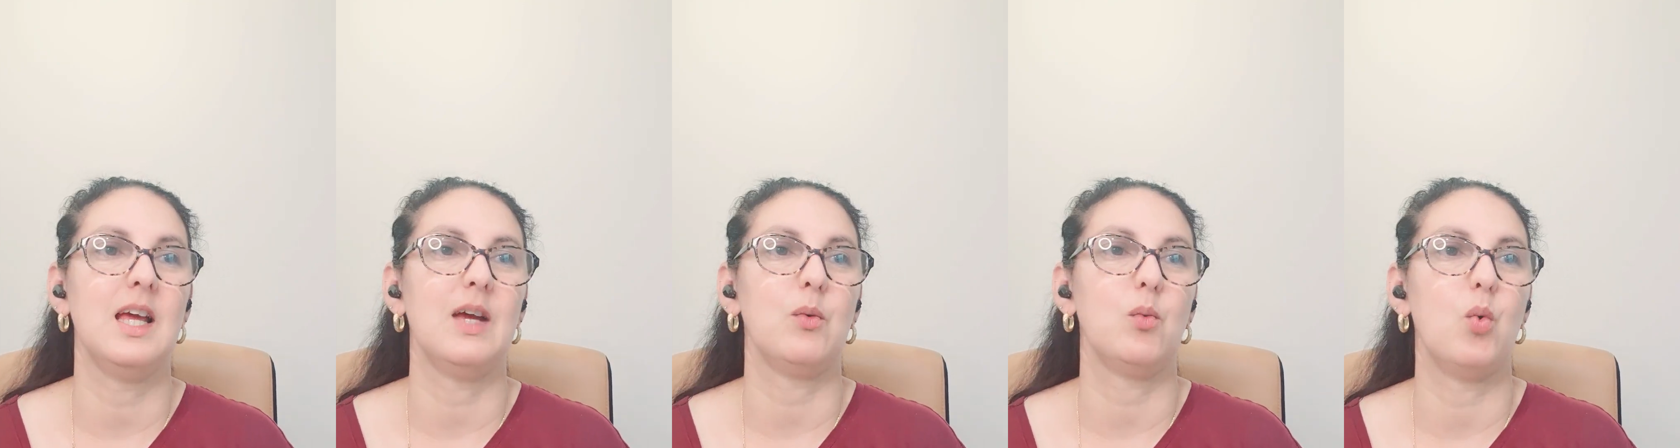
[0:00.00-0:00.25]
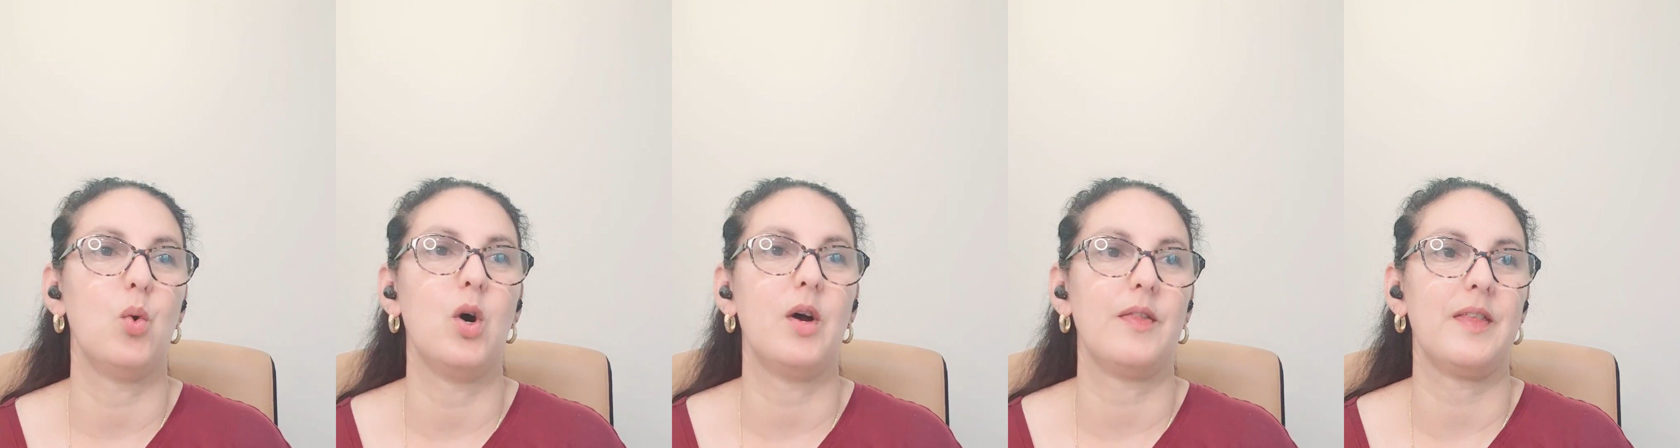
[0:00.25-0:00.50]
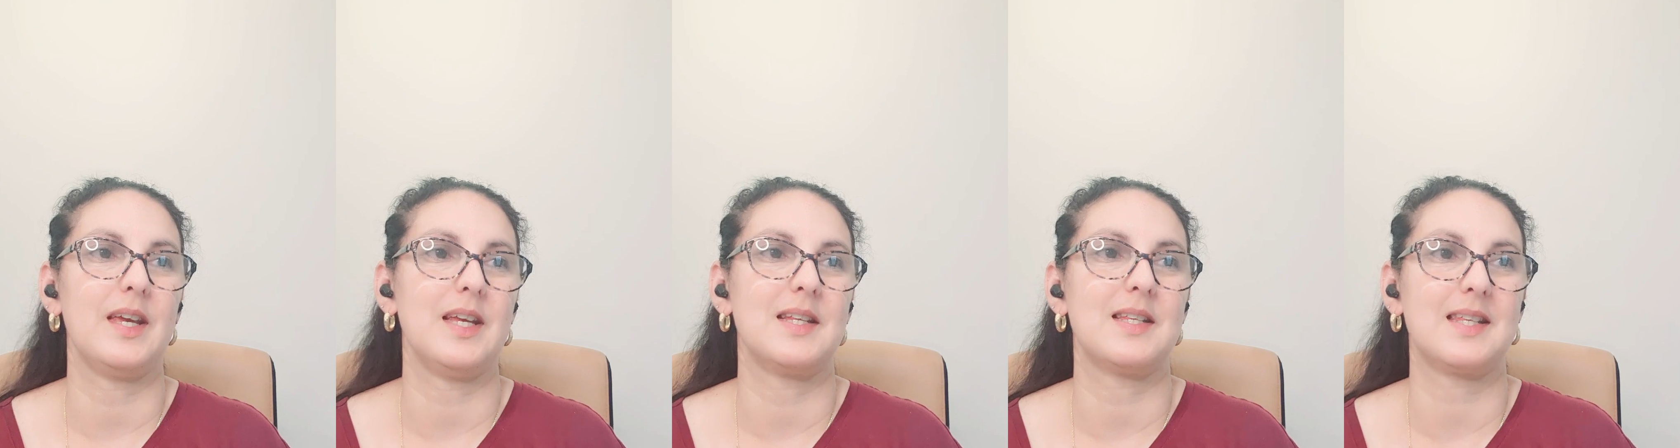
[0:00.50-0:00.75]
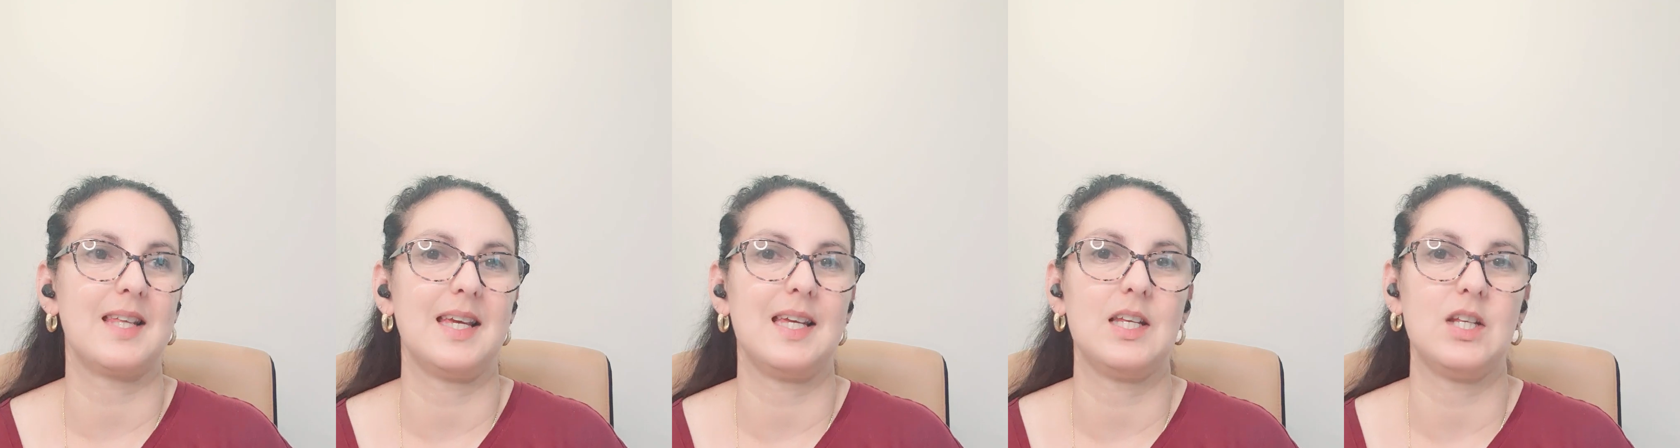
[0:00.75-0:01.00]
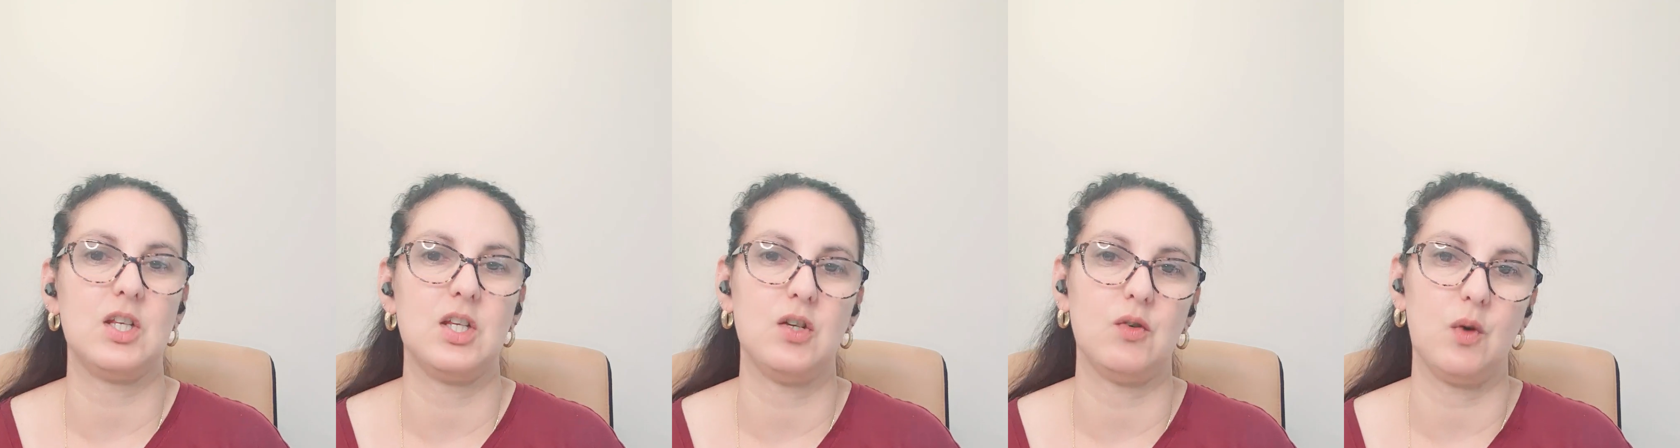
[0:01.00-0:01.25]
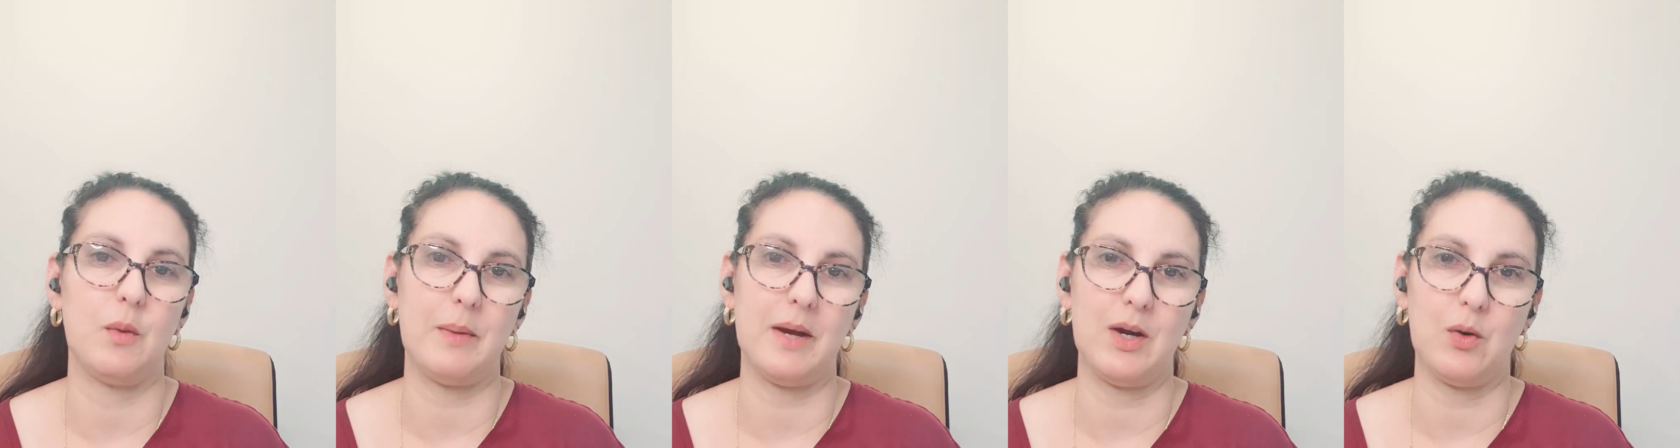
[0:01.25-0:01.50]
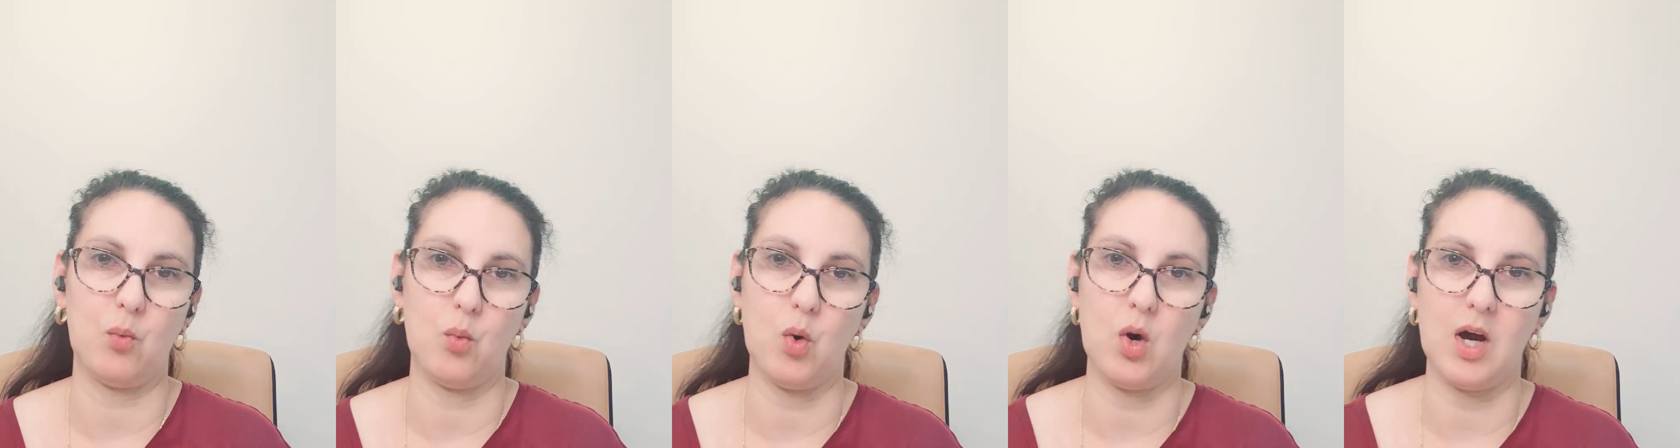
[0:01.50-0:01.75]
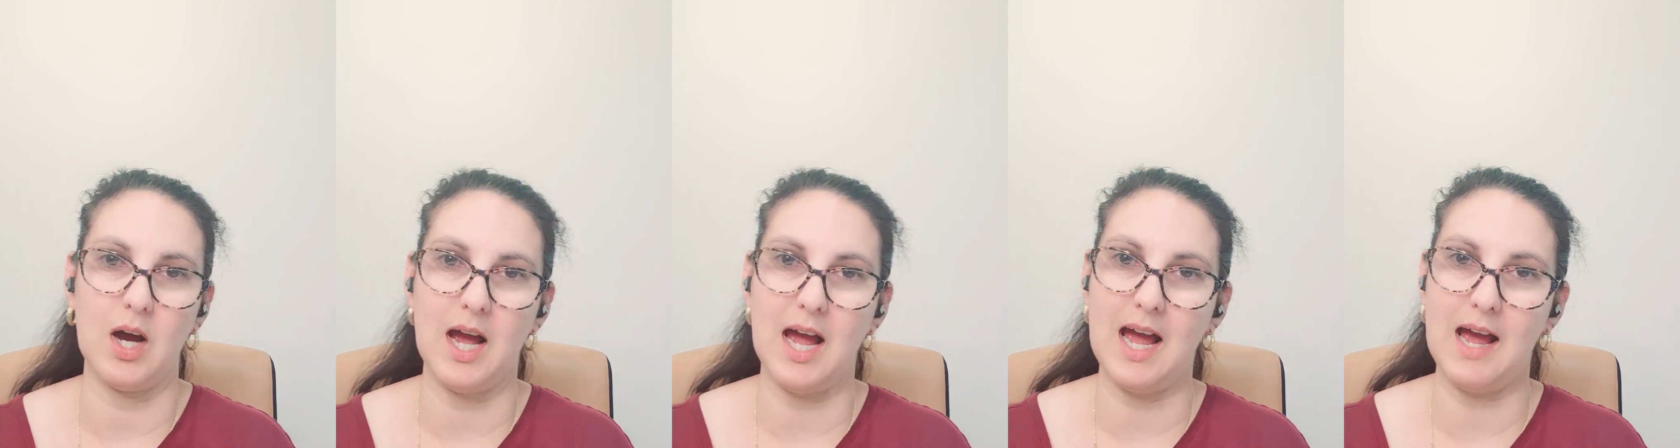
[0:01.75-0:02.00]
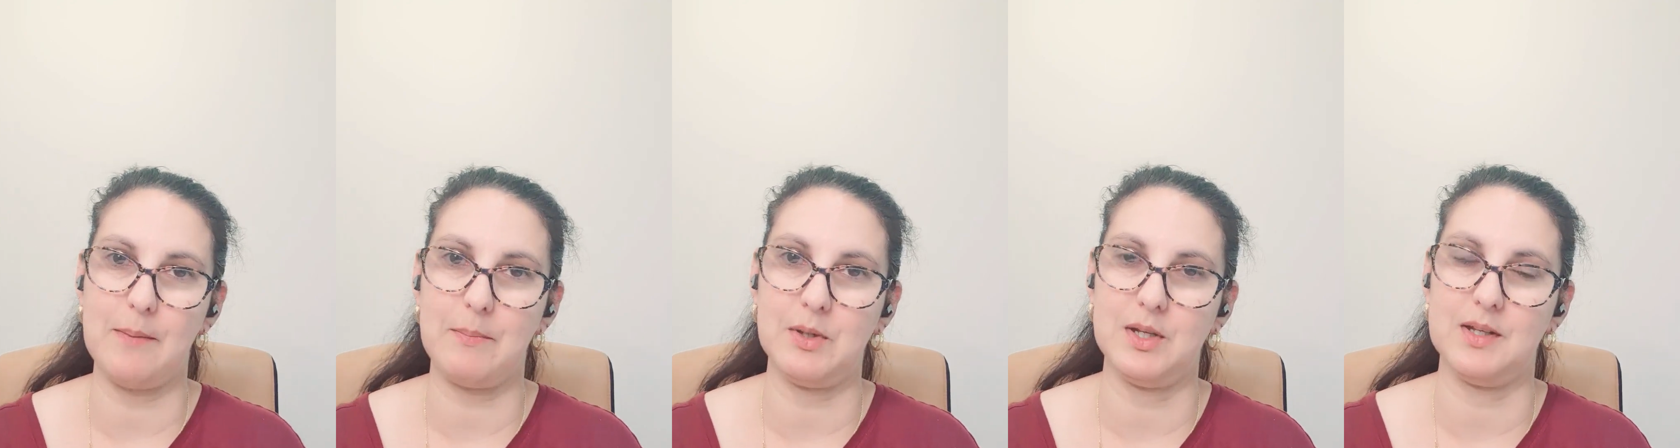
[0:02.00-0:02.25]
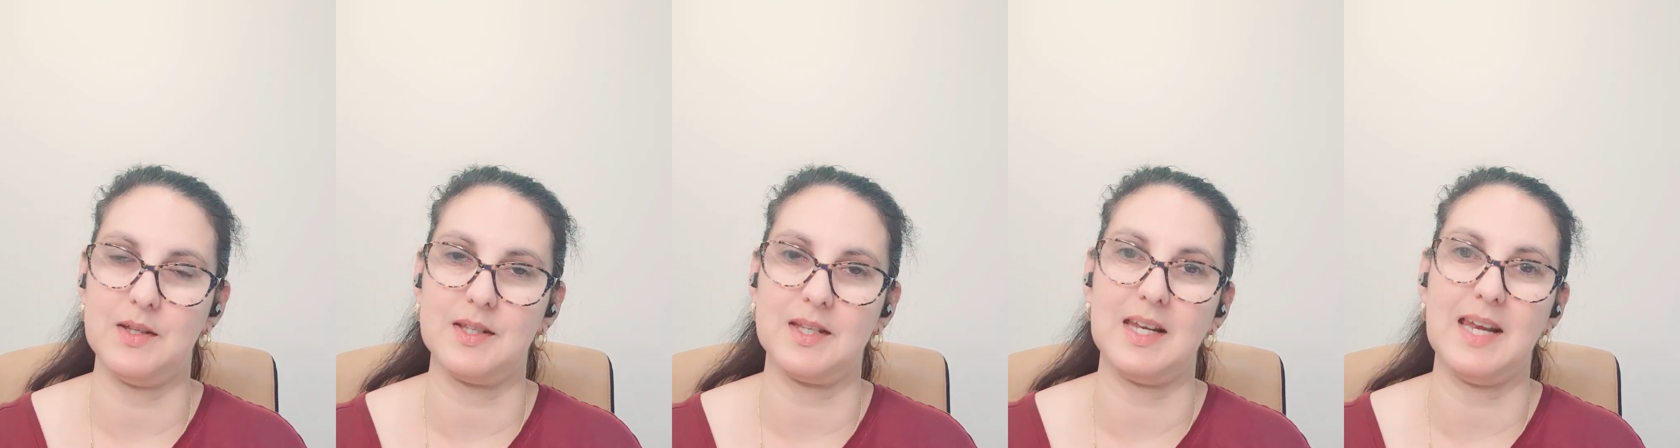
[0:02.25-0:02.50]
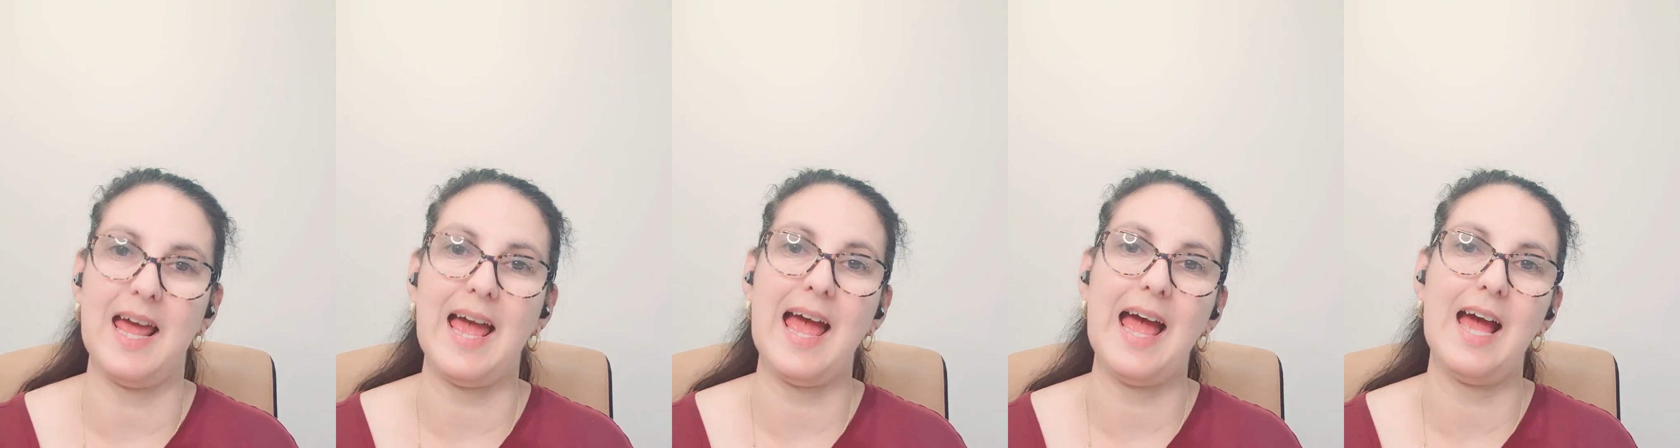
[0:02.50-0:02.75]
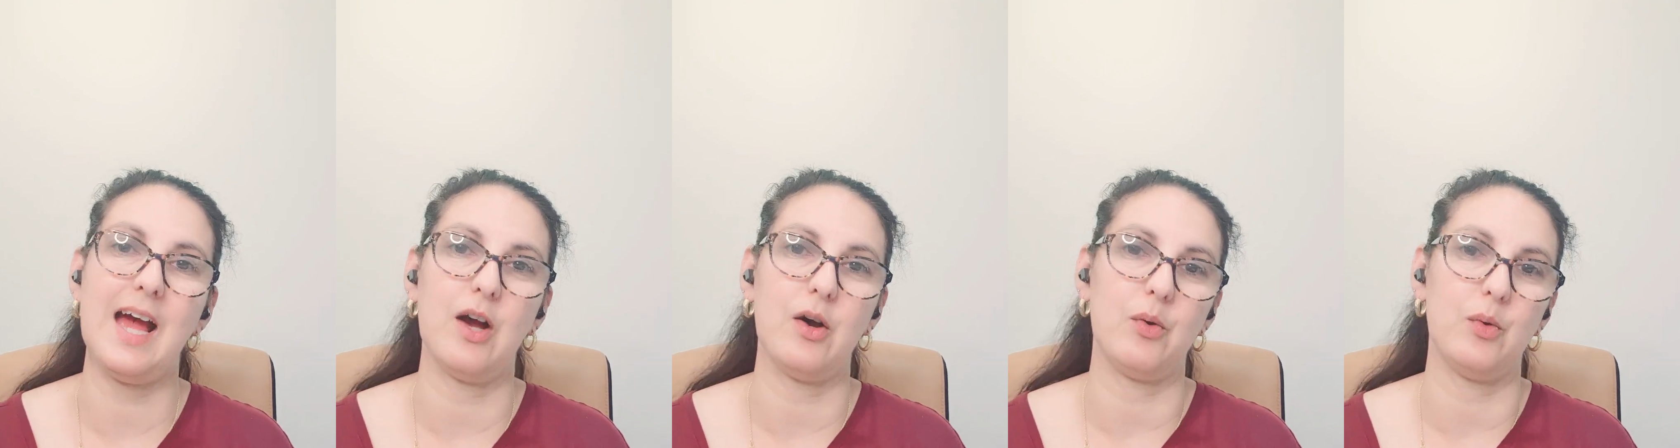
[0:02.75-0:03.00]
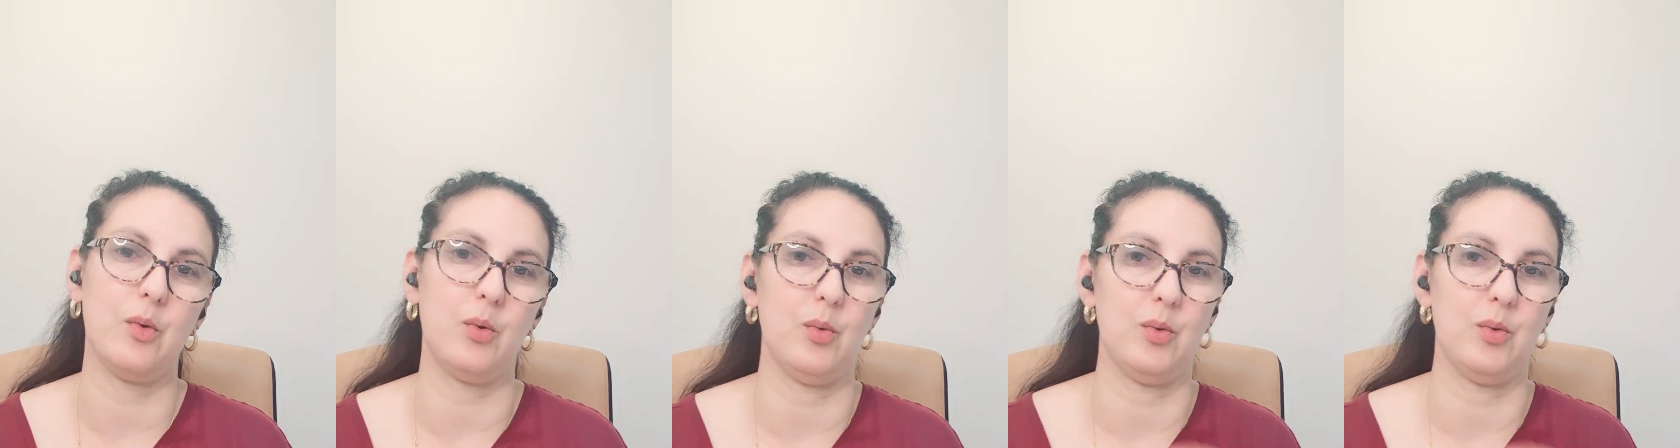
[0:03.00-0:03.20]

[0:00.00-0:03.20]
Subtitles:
What they say to you about what happens and how